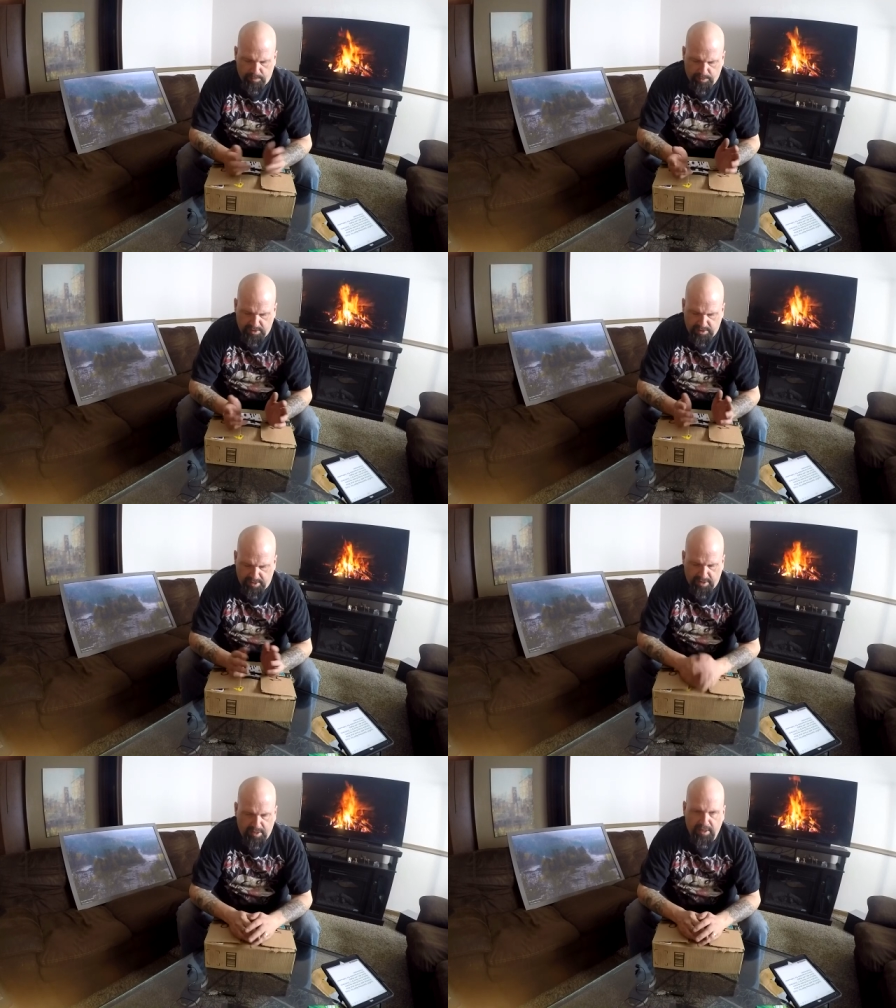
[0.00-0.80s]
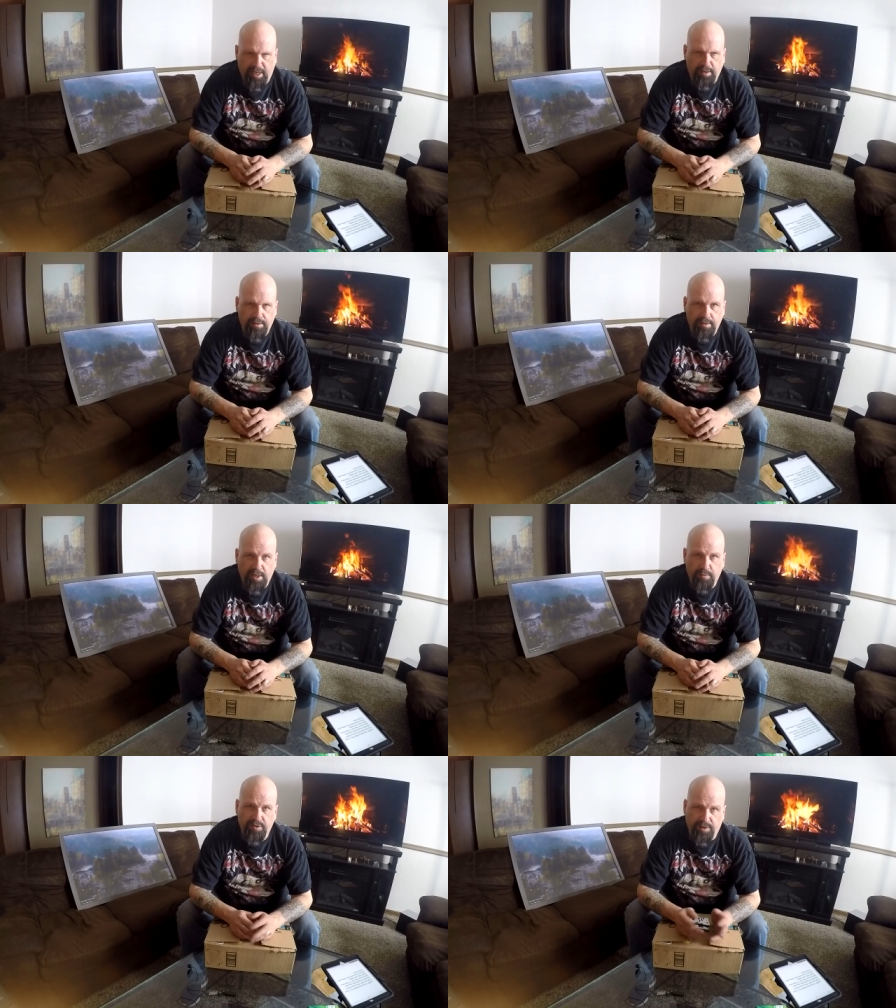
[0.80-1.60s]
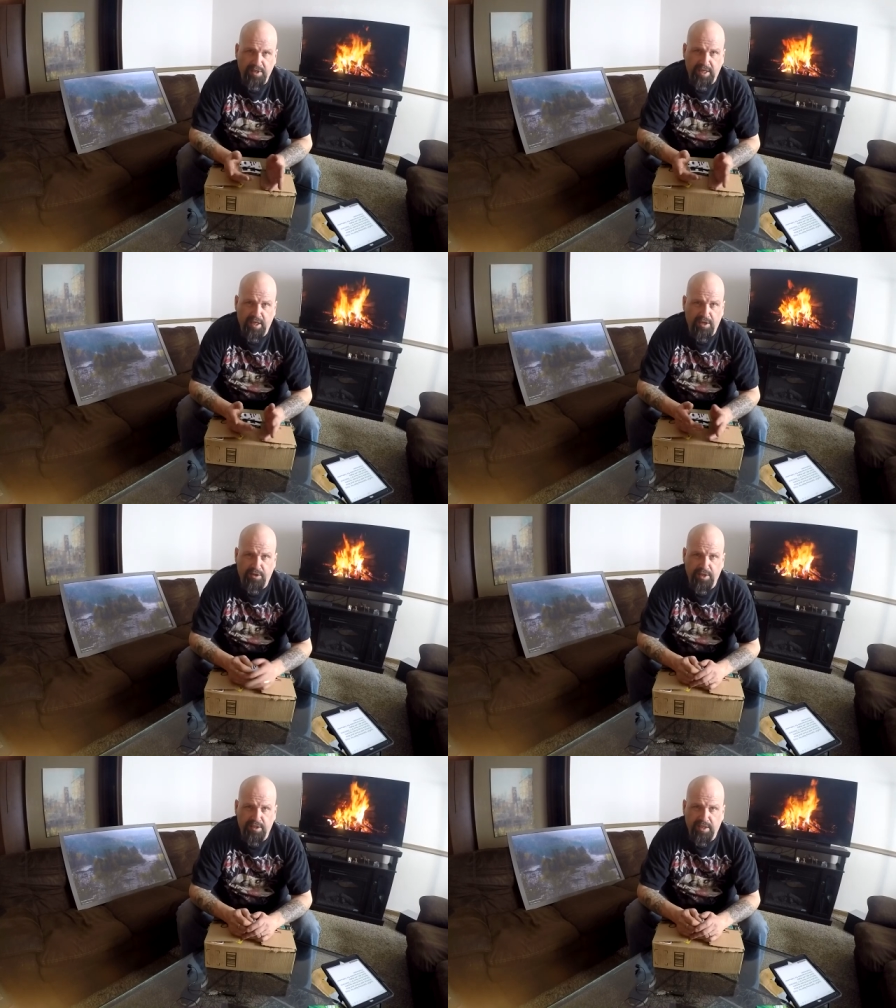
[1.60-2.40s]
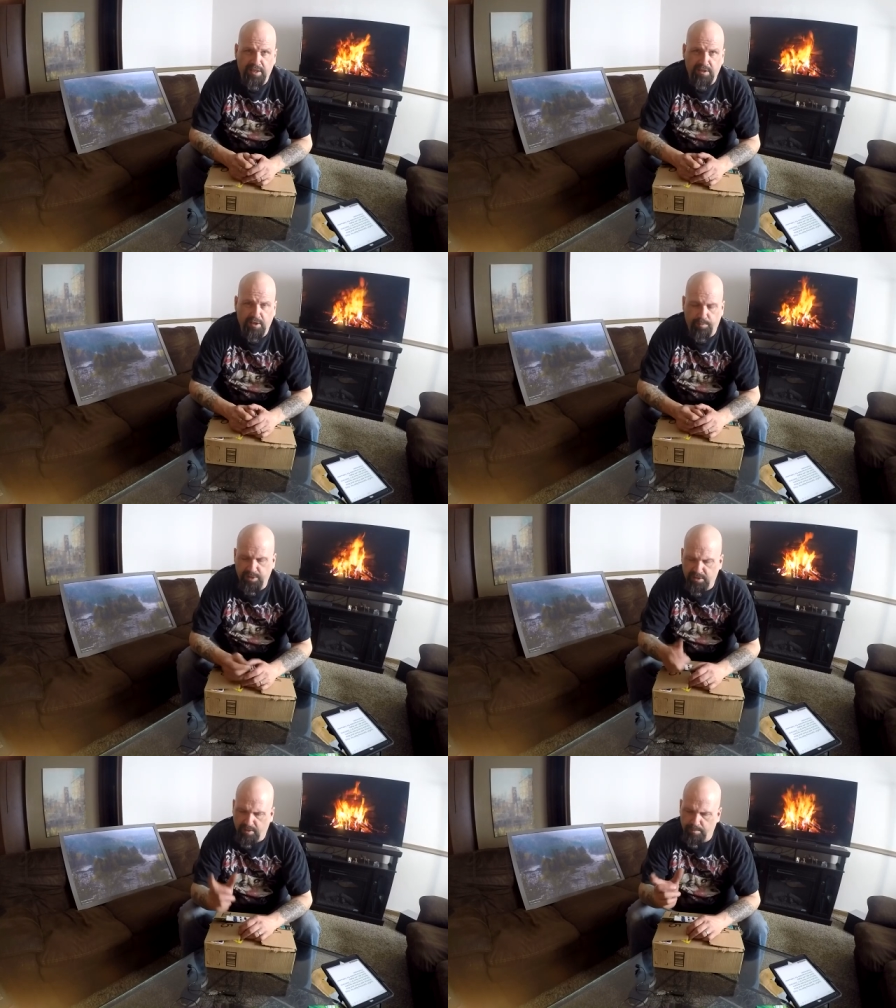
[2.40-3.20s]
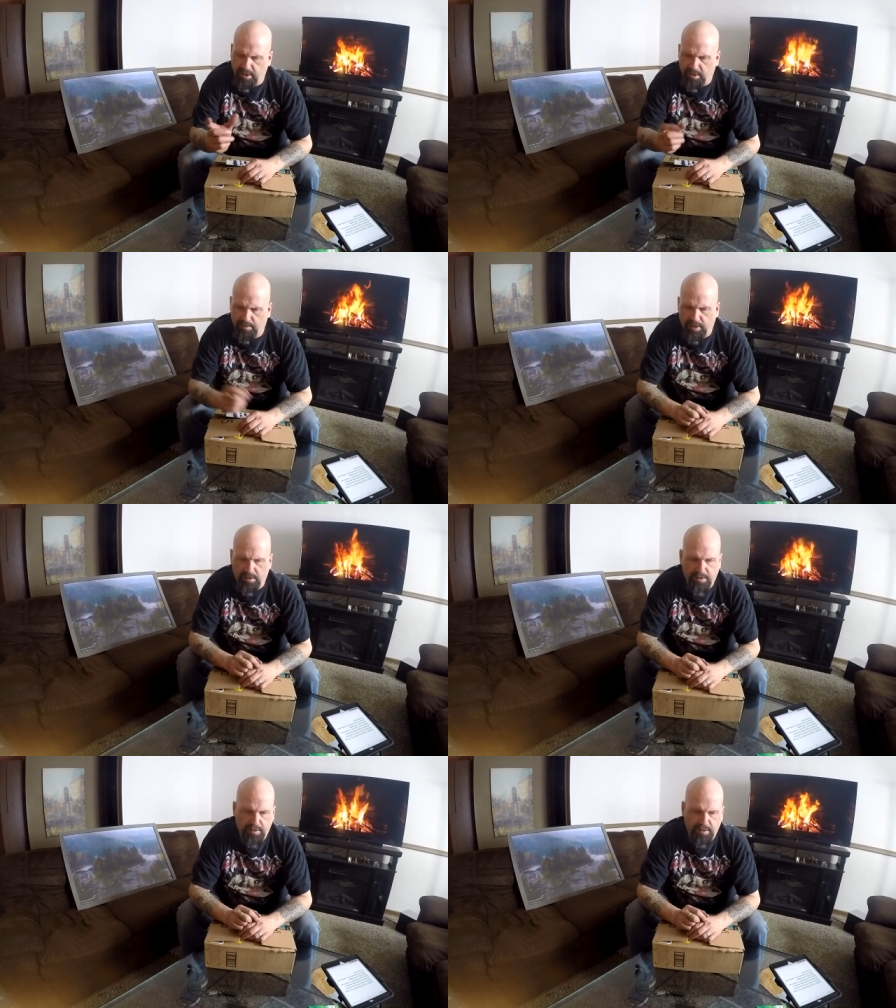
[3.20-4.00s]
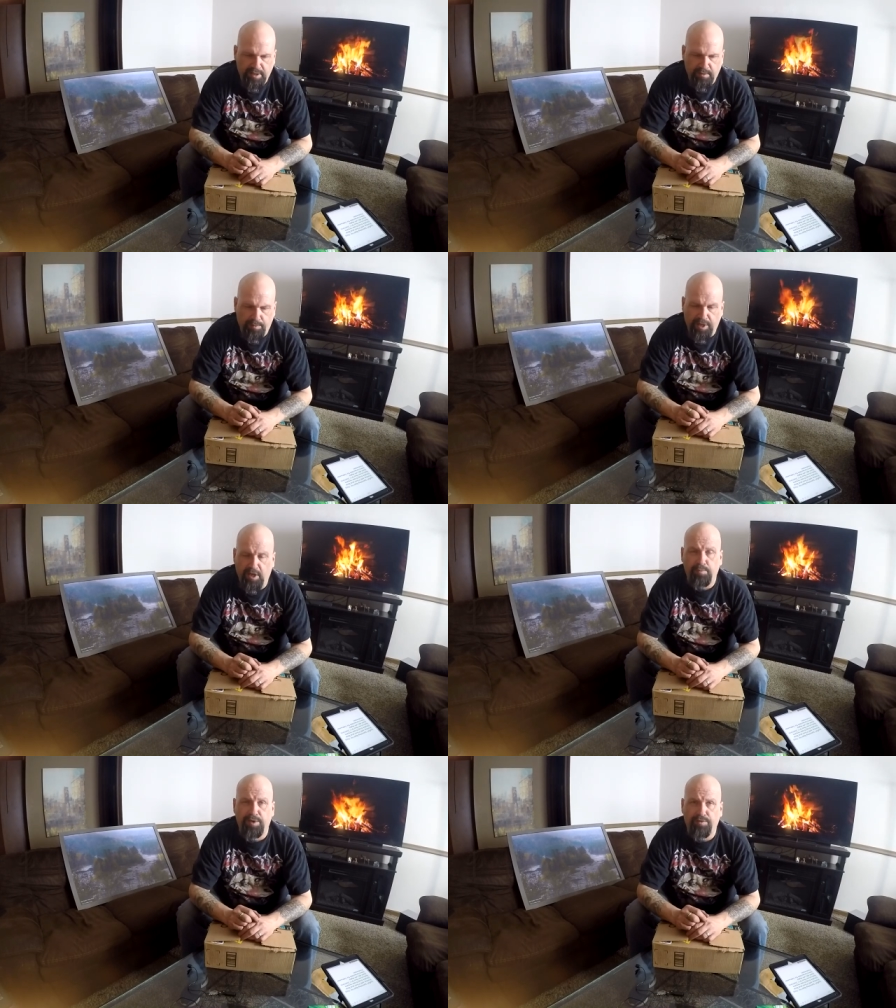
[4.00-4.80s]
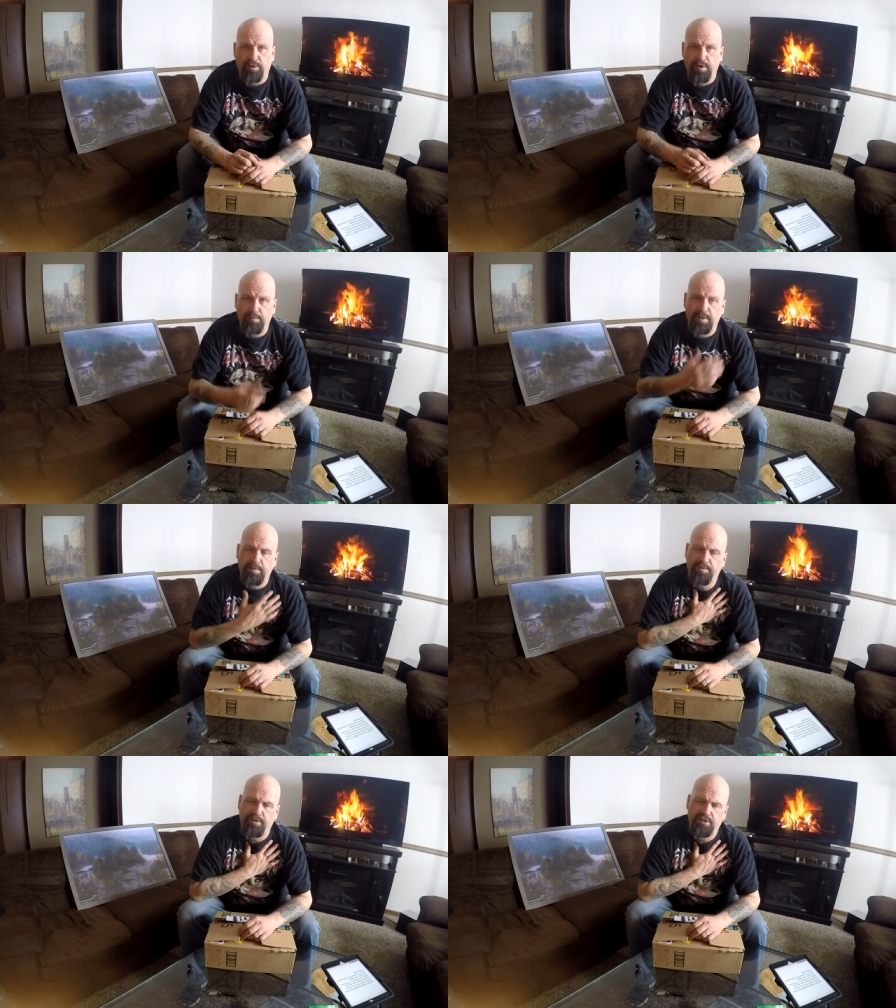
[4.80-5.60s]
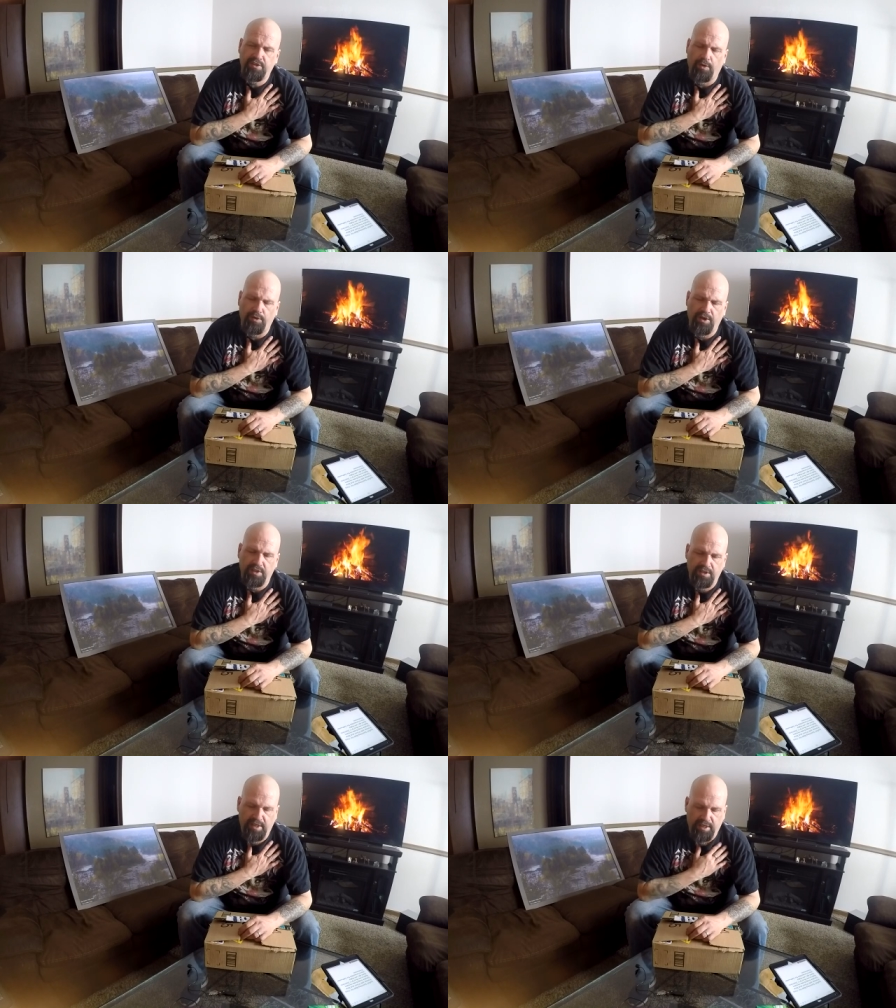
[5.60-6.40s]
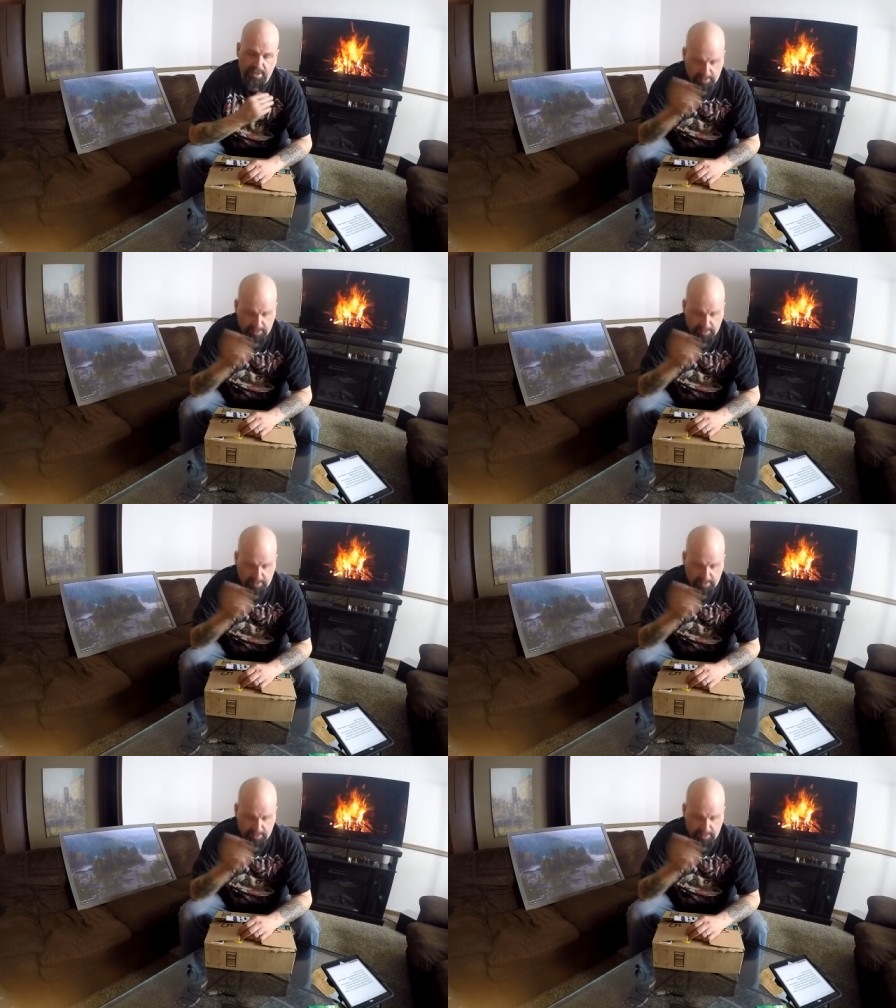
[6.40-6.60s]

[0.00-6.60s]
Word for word: was like, yeah, it was fun to get out in a creek and toss a little piece of metal around and get some therapy for it. It made me feel so good inside and